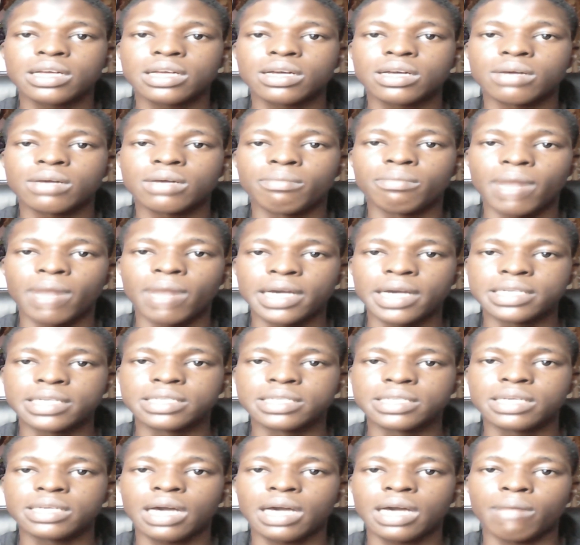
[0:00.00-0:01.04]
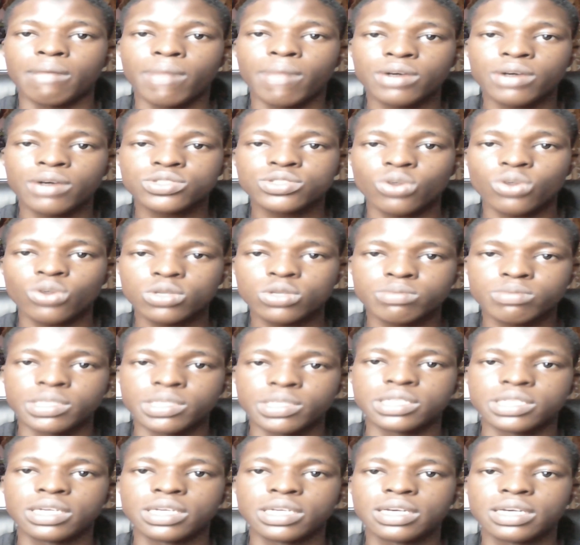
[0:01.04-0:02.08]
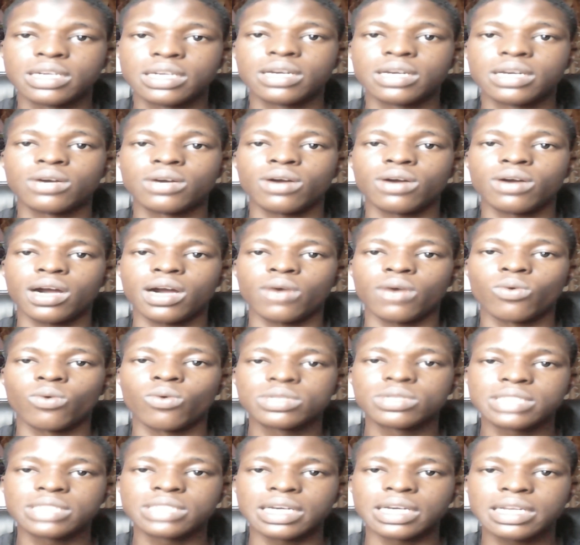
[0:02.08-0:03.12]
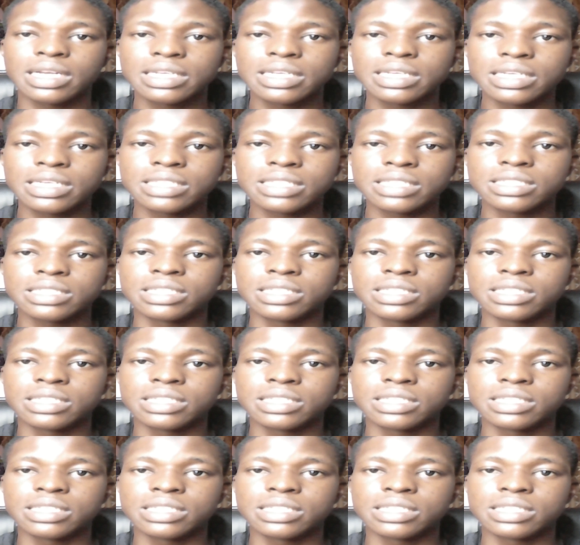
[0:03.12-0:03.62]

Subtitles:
my about us page, and once they click it,